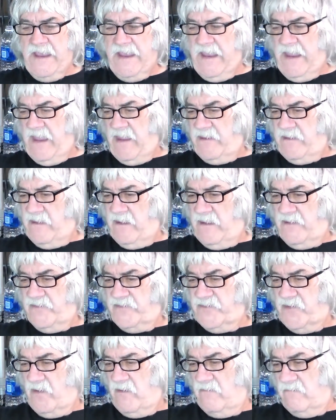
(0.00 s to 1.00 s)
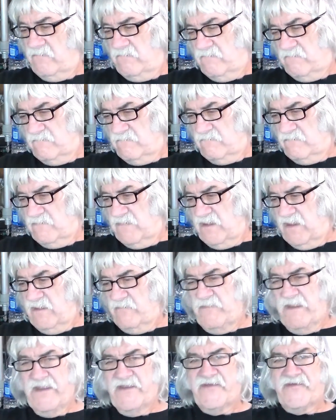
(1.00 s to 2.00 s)
And uh, so
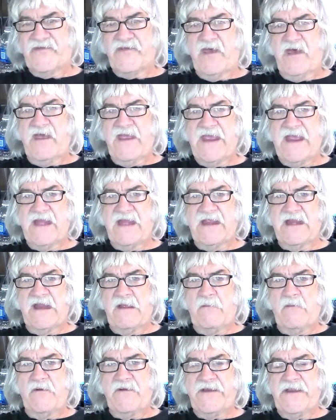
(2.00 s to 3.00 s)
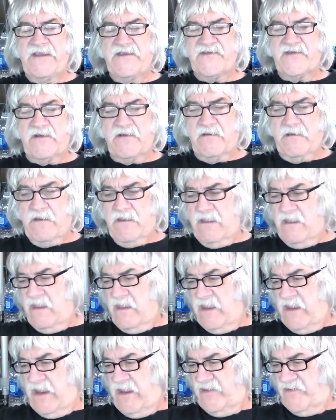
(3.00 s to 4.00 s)
it makes uh, handling a lot more easier
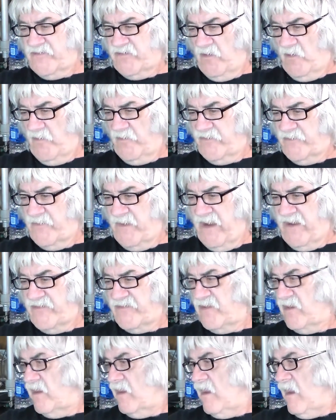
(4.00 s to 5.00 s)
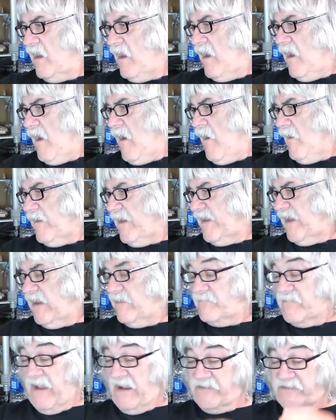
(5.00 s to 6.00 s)
and storage space. Okay,
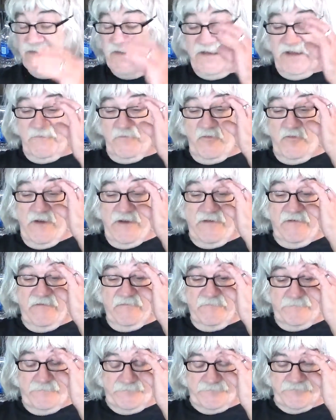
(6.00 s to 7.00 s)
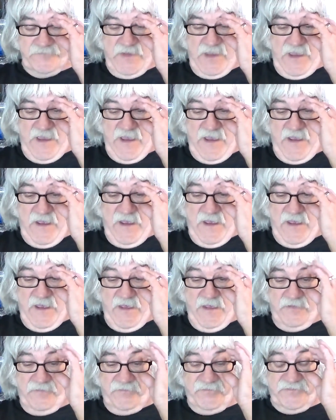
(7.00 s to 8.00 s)
getting back to the Liberator.
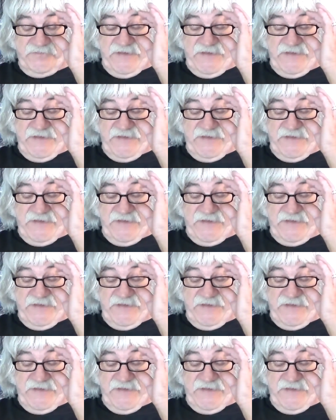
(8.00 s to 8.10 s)
Uh,